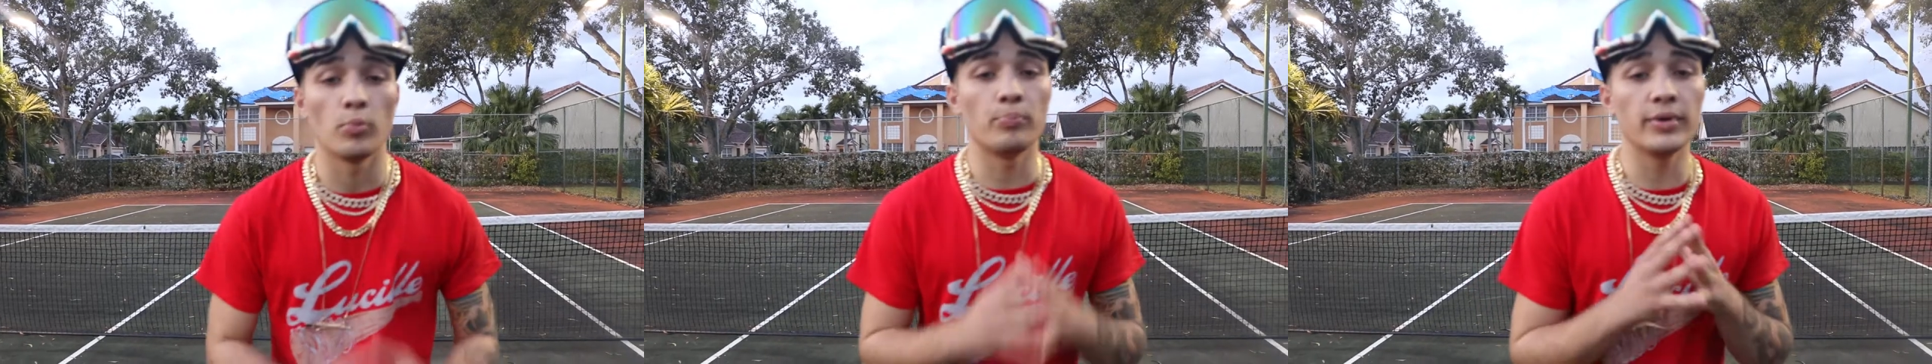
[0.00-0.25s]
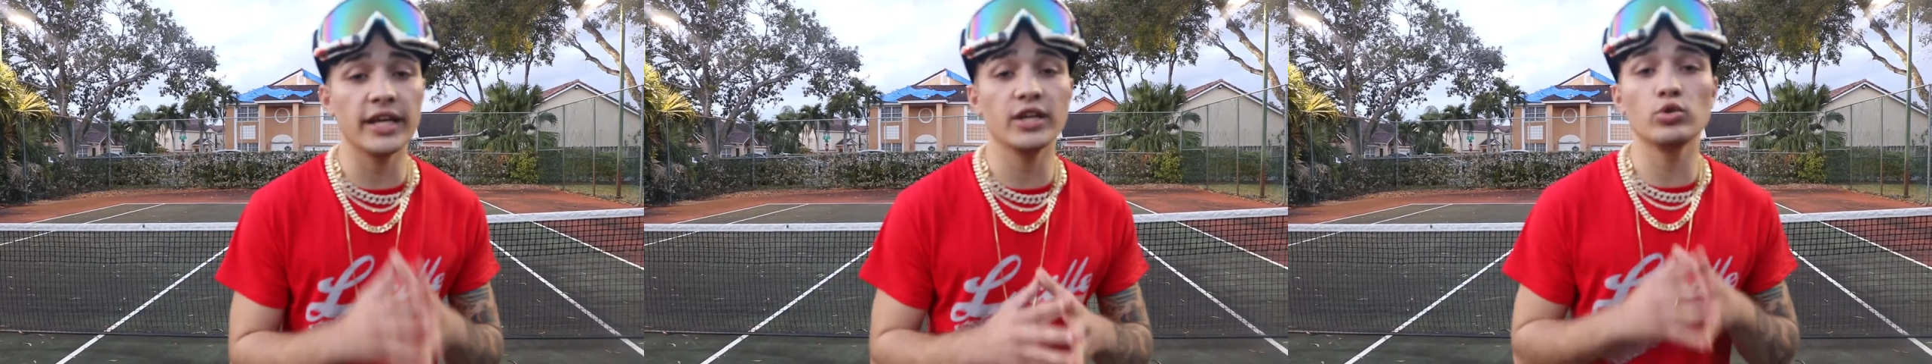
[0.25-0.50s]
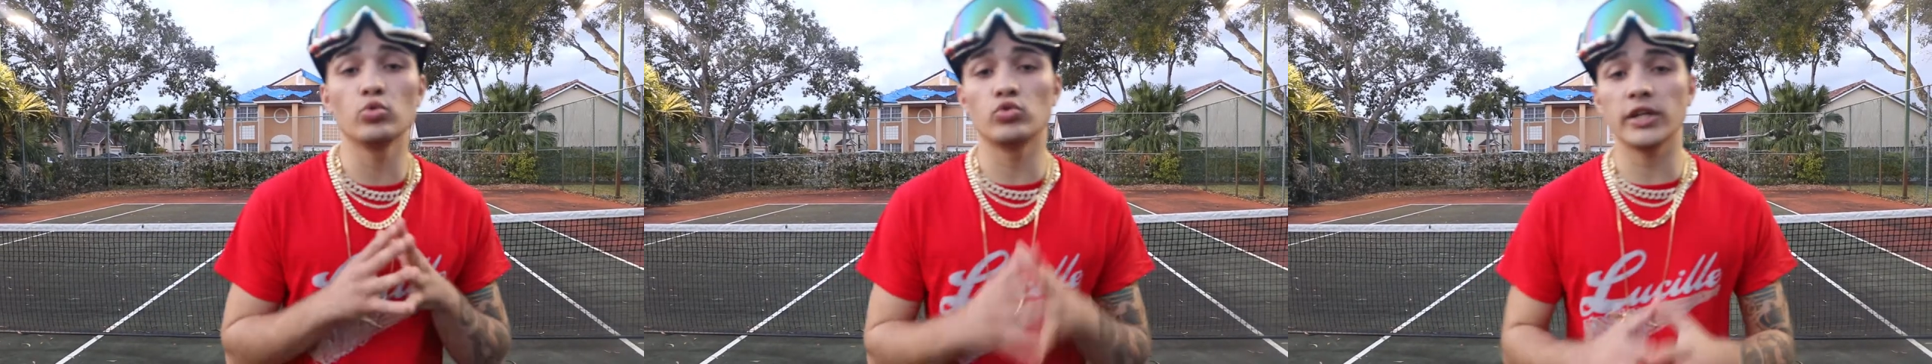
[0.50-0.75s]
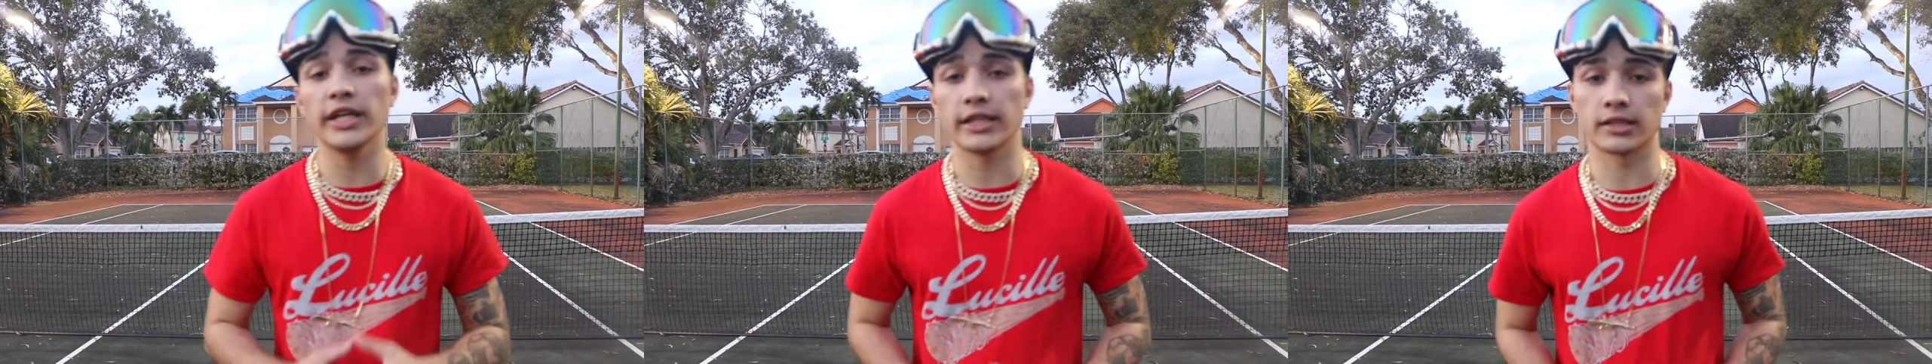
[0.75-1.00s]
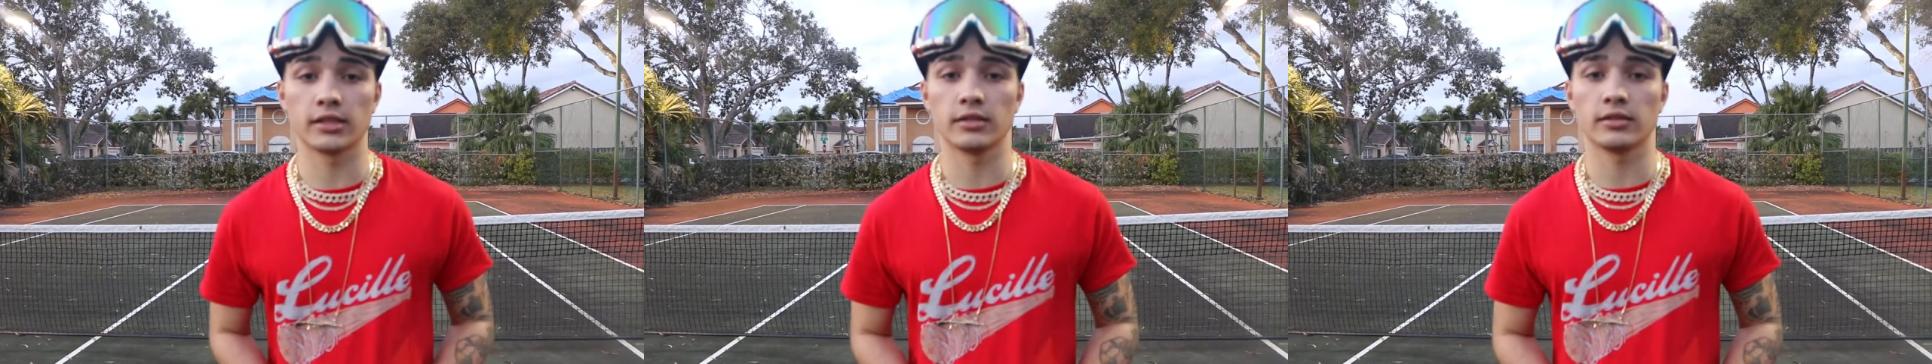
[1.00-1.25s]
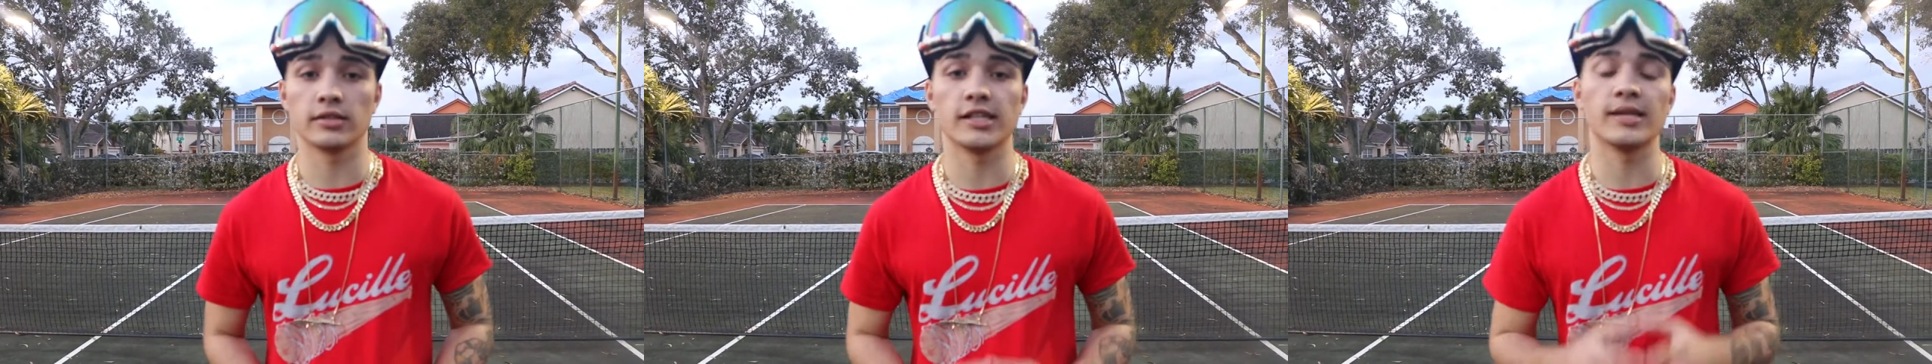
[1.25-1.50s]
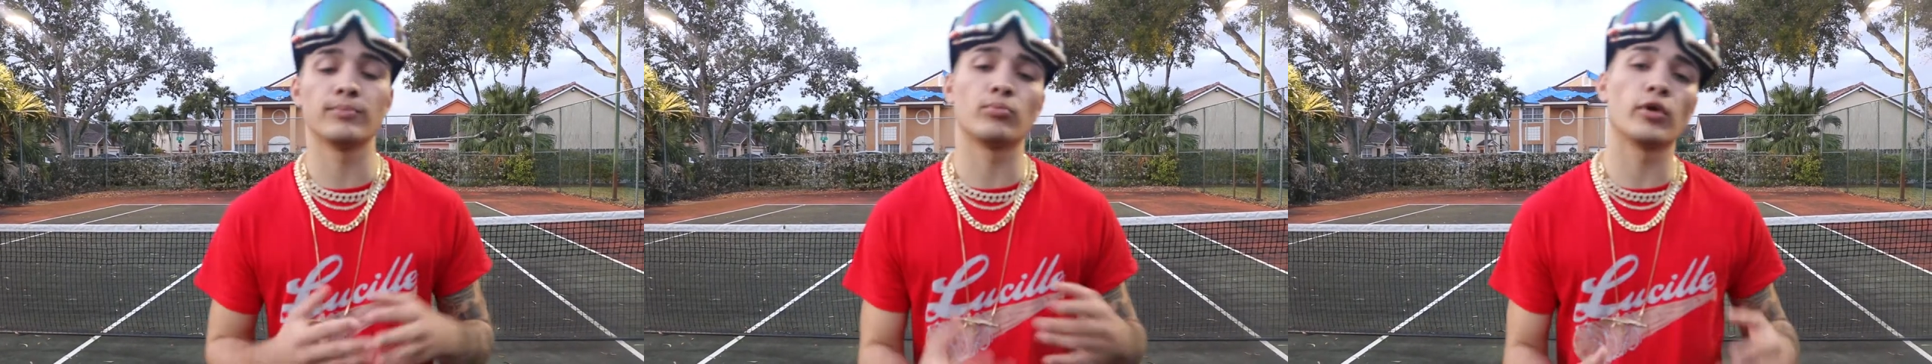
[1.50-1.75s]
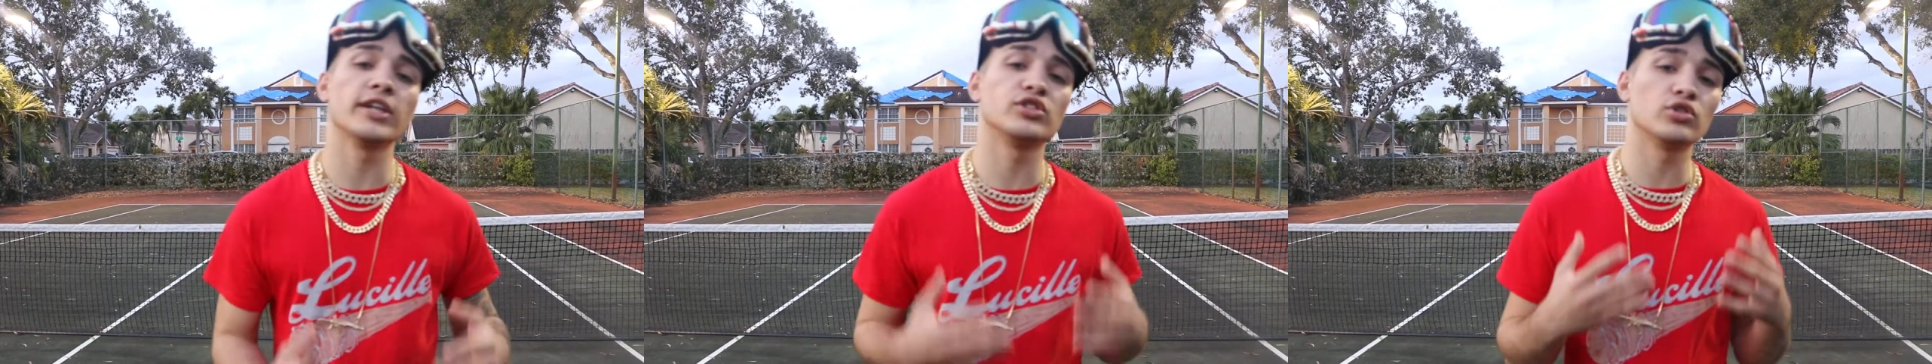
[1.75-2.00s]
Be unique.
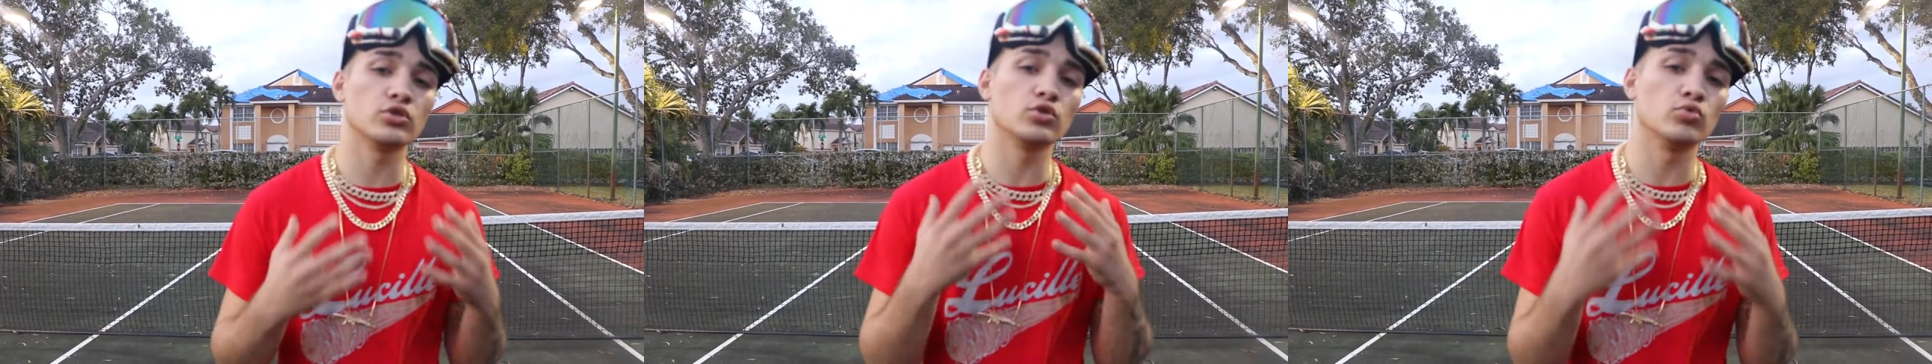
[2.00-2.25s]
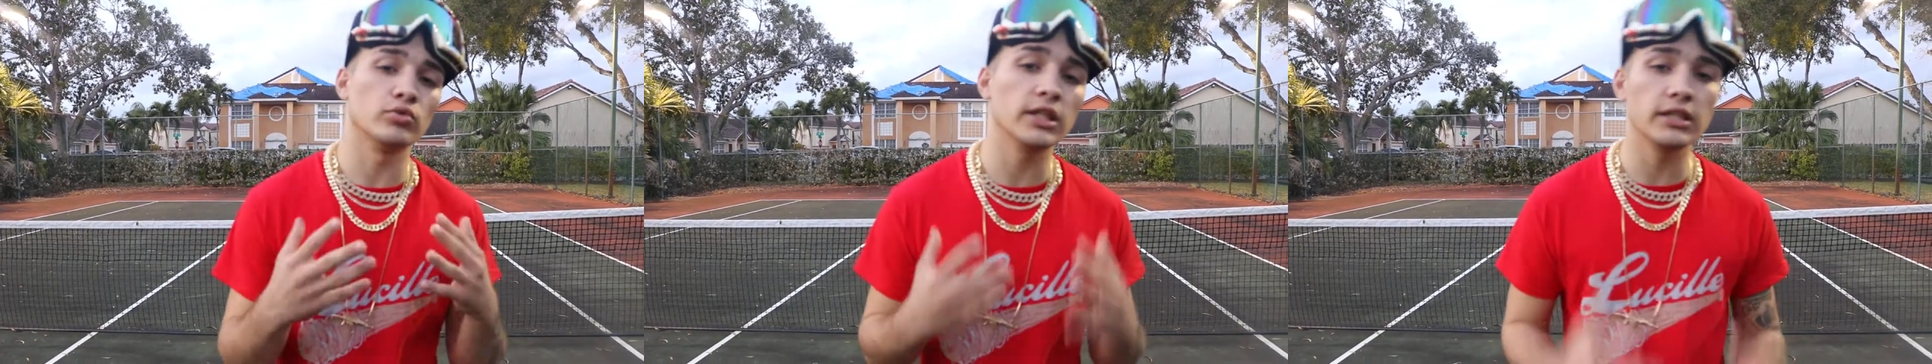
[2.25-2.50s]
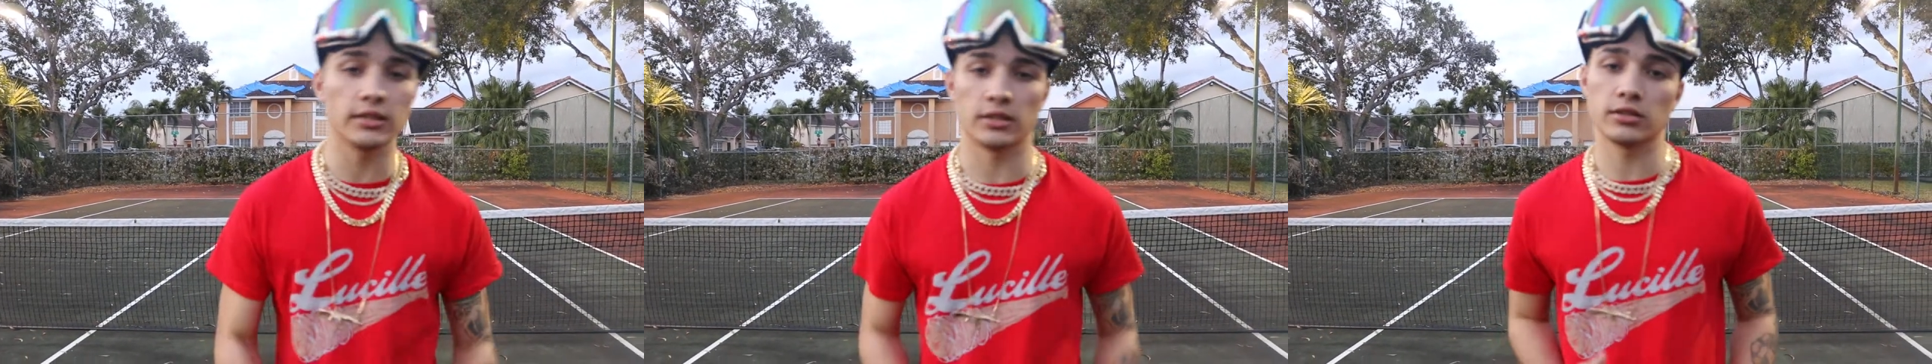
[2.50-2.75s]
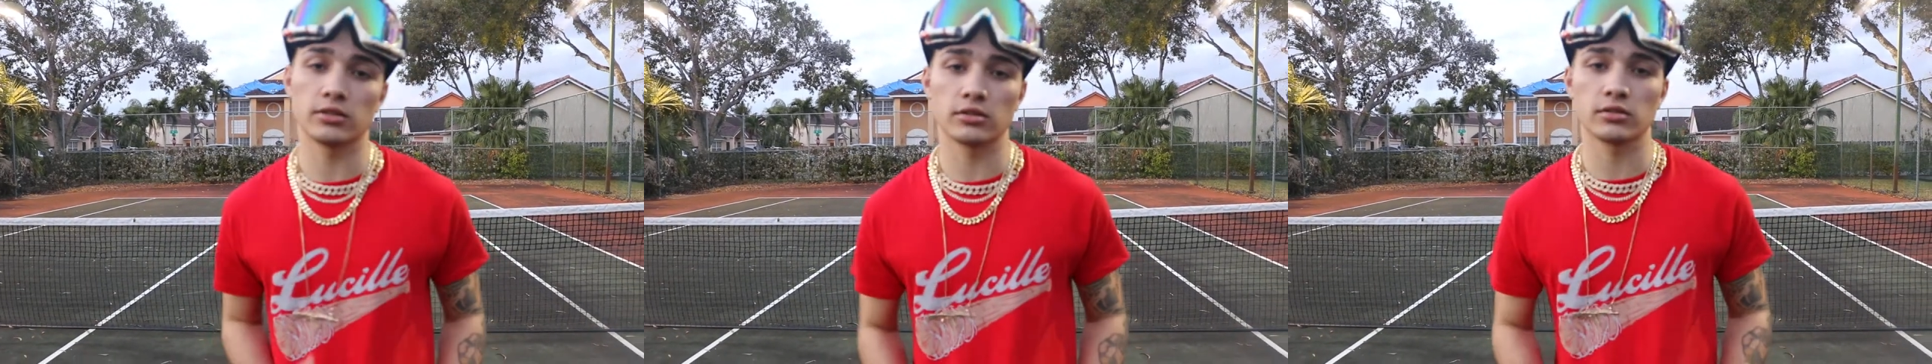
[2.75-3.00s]
Embrace your uniqueness.